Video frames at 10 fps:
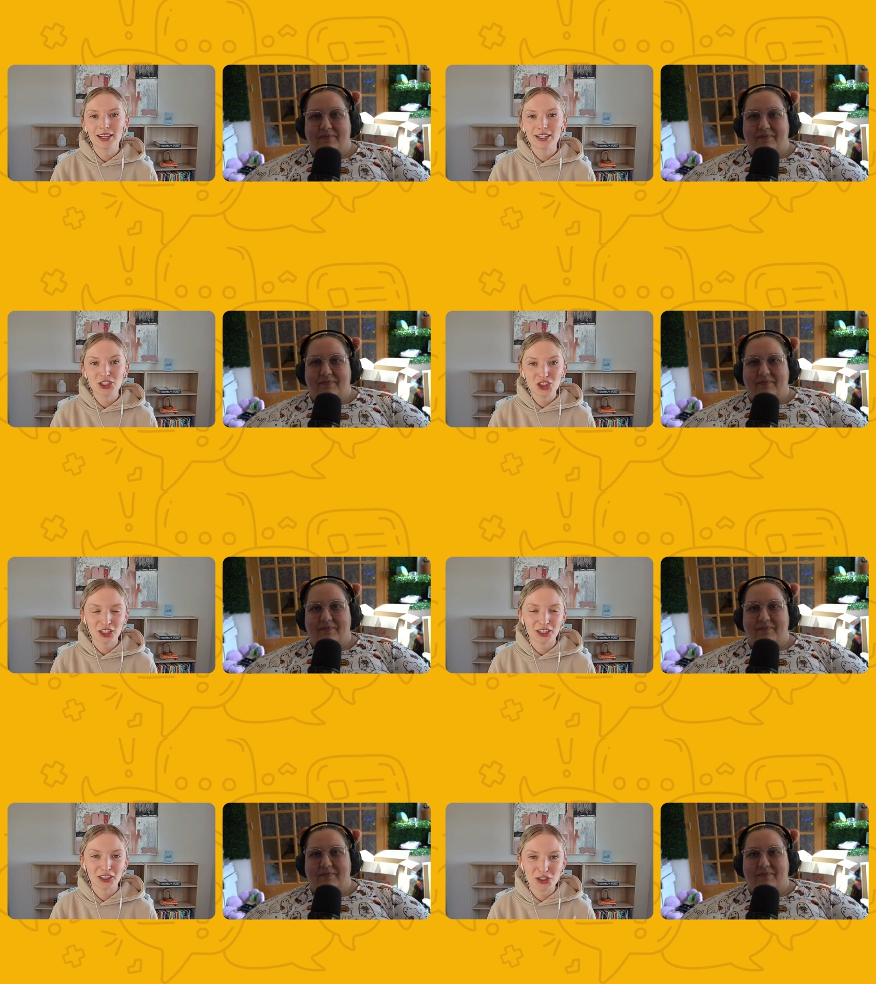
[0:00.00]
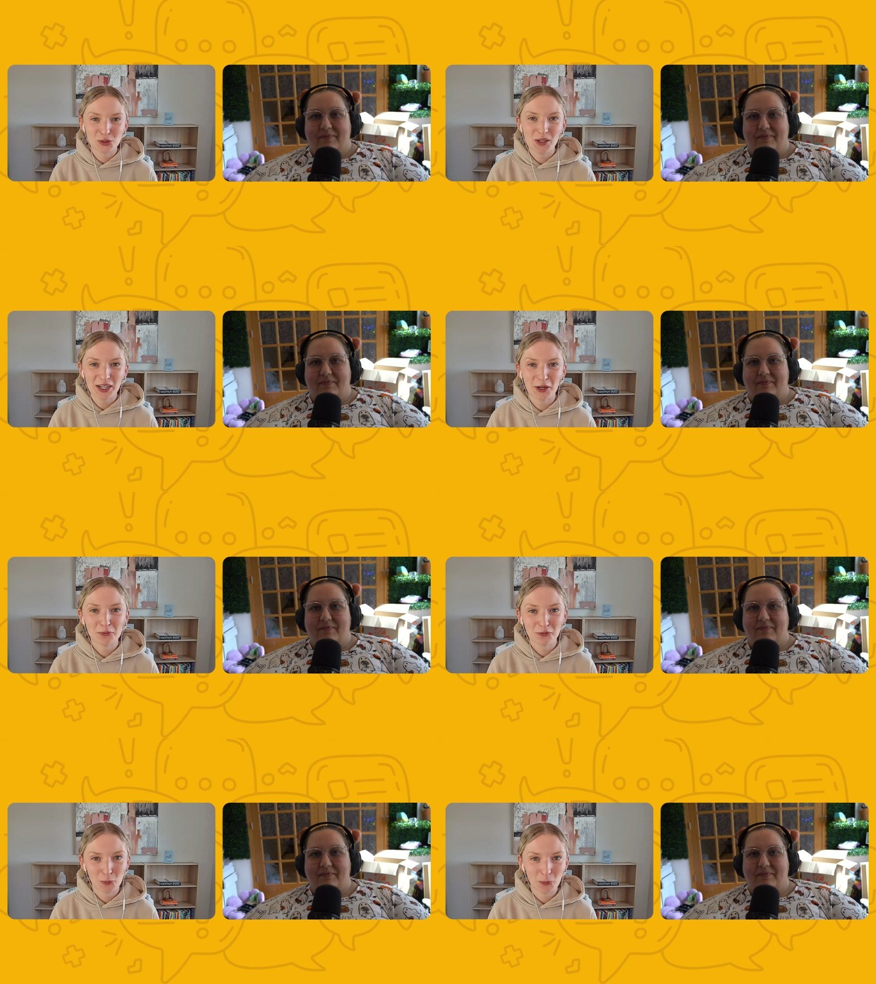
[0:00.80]
Speaker 1: Shook, a short,
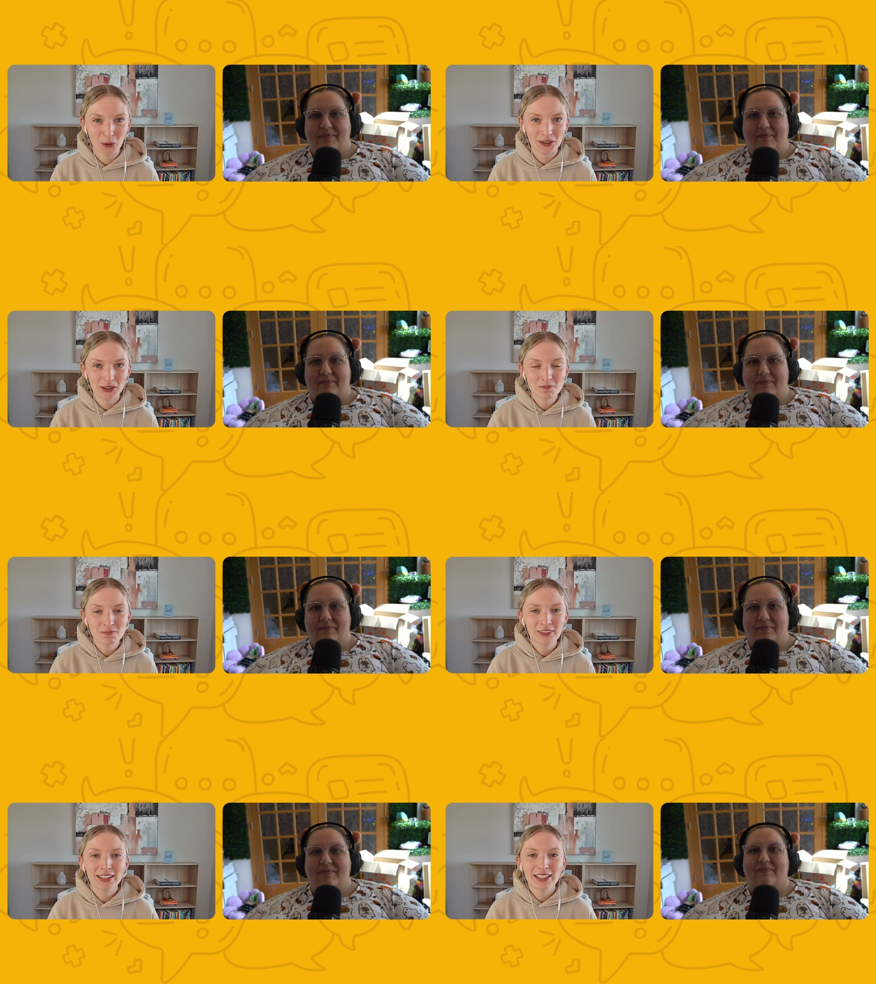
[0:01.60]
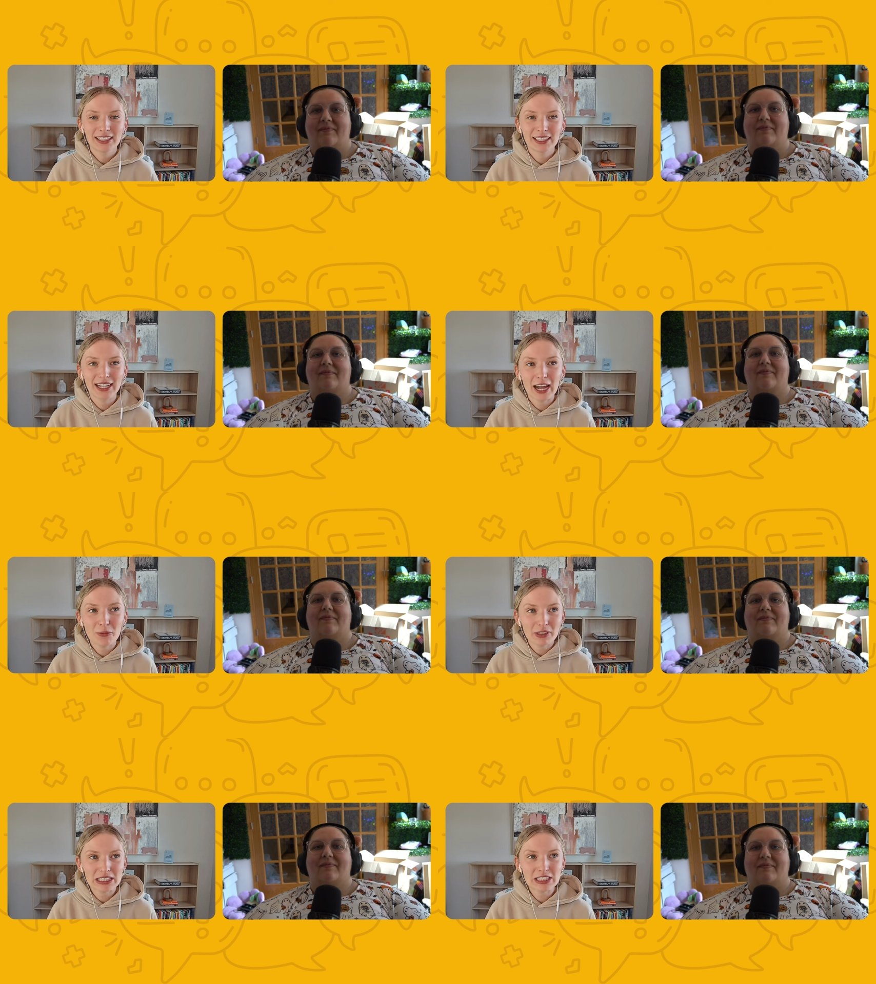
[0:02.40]
helpful book. And I
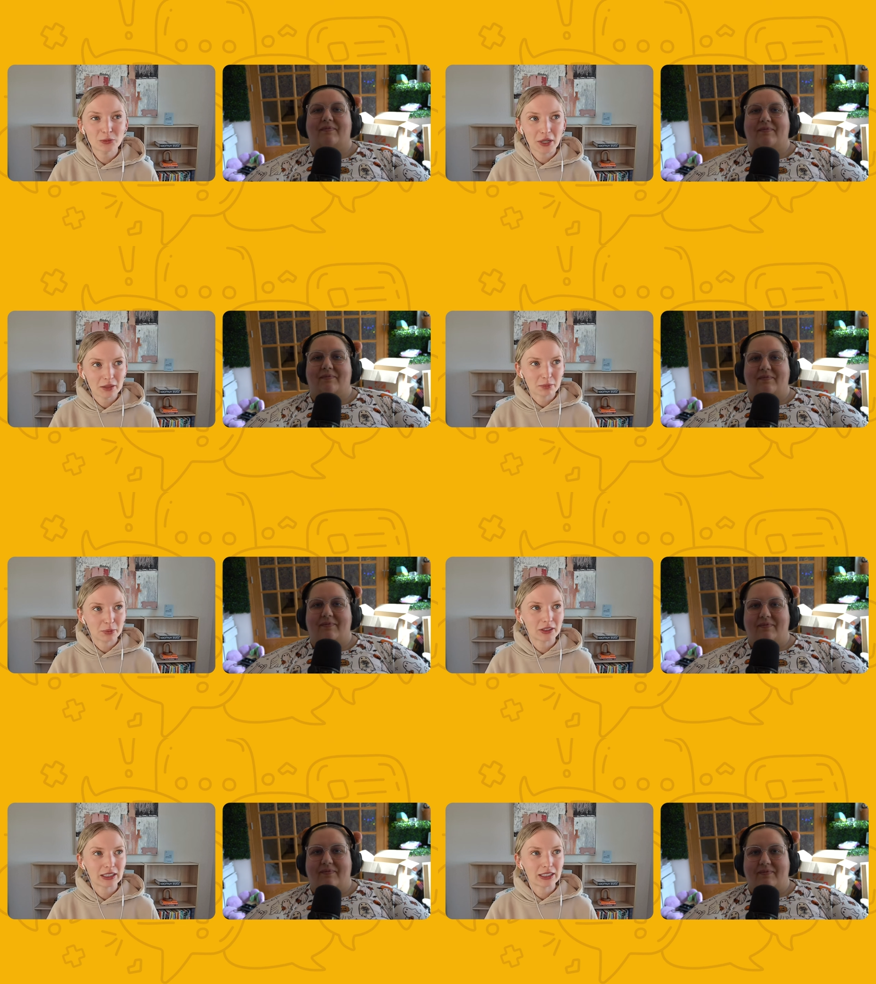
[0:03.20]
wanted to write a book.